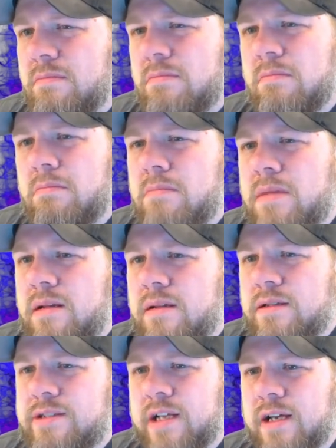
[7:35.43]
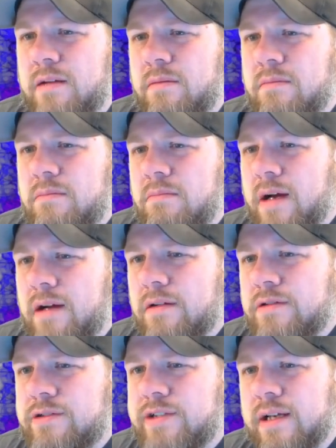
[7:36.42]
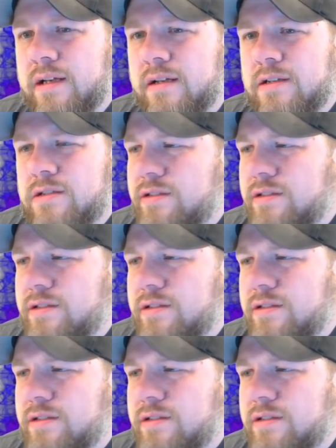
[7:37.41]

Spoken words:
millisecond, microsecond,